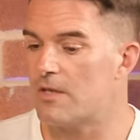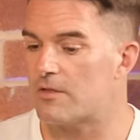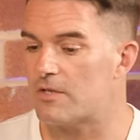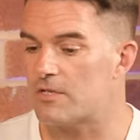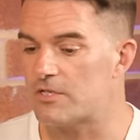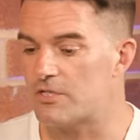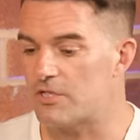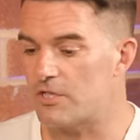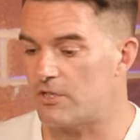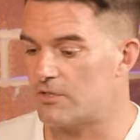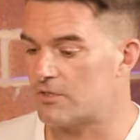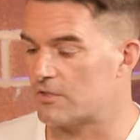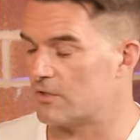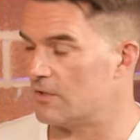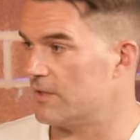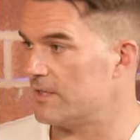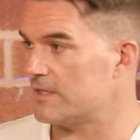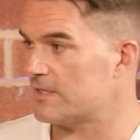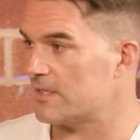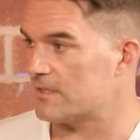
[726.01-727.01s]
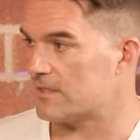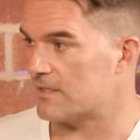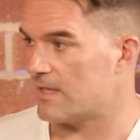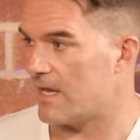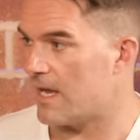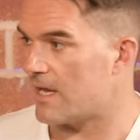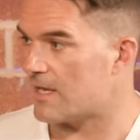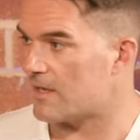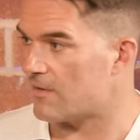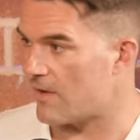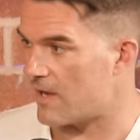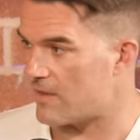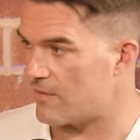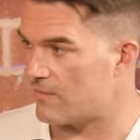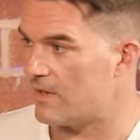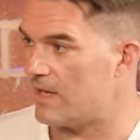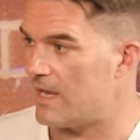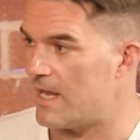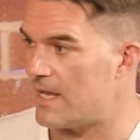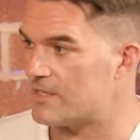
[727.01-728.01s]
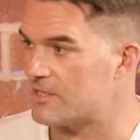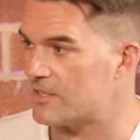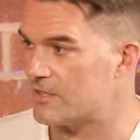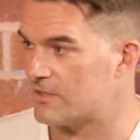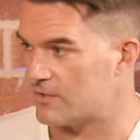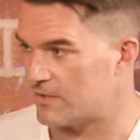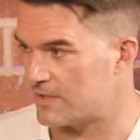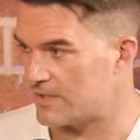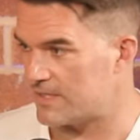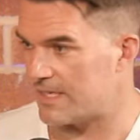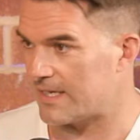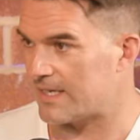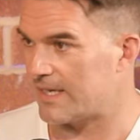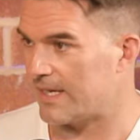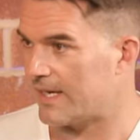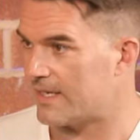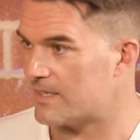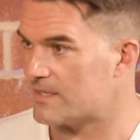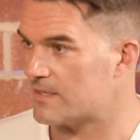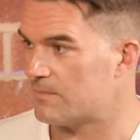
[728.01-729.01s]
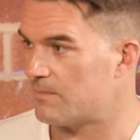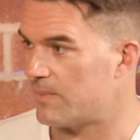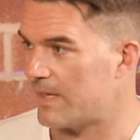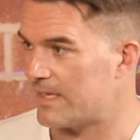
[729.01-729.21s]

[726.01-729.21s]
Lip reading: There's two stories, isn't there? You're either a legend or a dickhead.